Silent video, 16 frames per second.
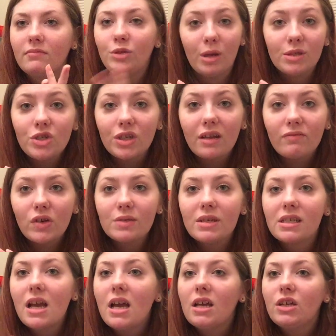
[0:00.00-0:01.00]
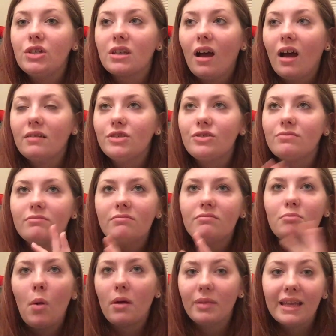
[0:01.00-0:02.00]
thing that she's doing for Christmas. She's got this
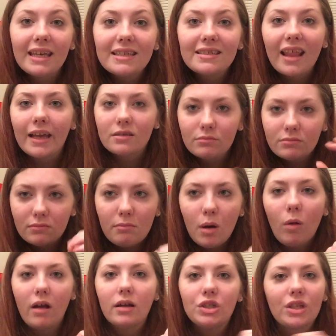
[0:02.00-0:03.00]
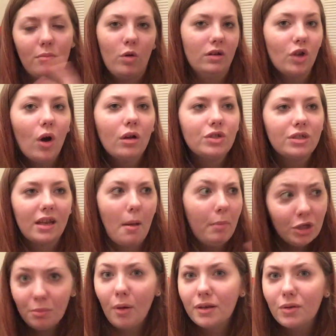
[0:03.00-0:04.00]
Moana blankets, like Moana. She's got Moana dolls. She's got a
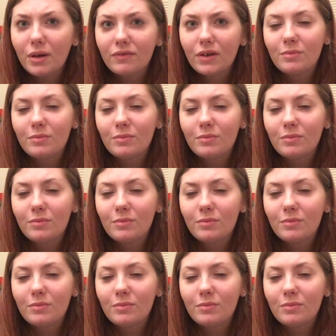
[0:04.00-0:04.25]
bunch of Moana toys for